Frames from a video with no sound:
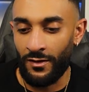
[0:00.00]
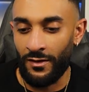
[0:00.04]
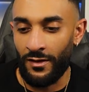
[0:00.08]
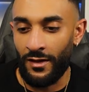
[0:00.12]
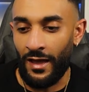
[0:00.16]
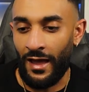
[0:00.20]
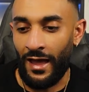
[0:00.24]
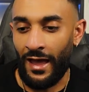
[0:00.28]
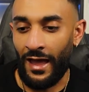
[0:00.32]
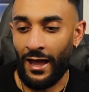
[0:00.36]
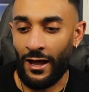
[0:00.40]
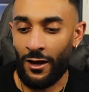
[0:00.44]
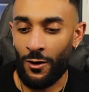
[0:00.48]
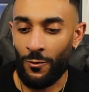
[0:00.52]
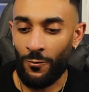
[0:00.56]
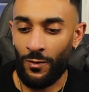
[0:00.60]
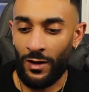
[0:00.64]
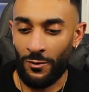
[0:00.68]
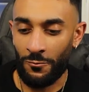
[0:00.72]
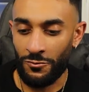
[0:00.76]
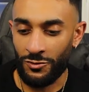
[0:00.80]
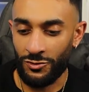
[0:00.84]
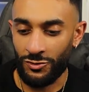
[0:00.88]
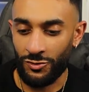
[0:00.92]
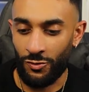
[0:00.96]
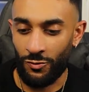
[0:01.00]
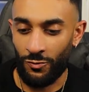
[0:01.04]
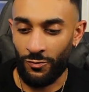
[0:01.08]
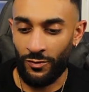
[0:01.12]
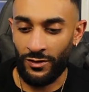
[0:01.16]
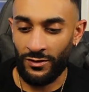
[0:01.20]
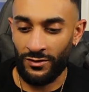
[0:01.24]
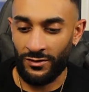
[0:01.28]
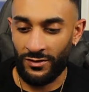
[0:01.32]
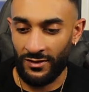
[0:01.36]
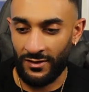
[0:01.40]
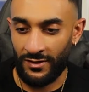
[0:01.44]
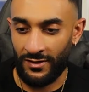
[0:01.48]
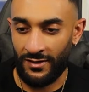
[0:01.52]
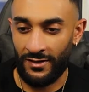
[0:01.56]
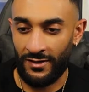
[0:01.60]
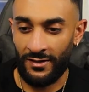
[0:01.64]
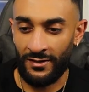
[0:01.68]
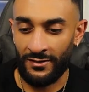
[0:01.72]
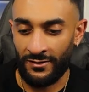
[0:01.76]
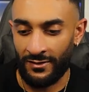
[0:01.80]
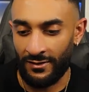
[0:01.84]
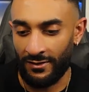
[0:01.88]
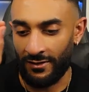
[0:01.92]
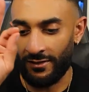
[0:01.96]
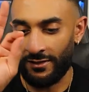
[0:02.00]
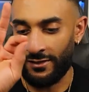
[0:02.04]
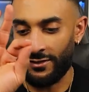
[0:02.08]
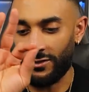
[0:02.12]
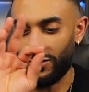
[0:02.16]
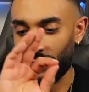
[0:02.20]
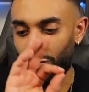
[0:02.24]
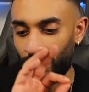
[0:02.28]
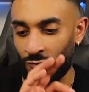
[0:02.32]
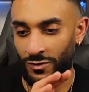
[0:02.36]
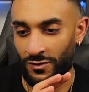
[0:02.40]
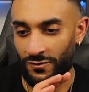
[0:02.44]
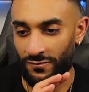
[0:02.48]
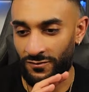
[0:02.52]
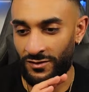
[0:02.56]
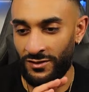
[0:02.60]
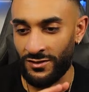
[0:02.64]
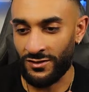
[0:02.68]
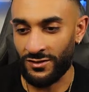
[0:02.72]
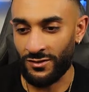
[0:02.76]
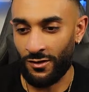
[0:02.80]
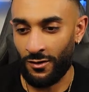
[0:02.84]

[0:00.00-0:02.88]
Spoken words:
how I was going to get to each one of these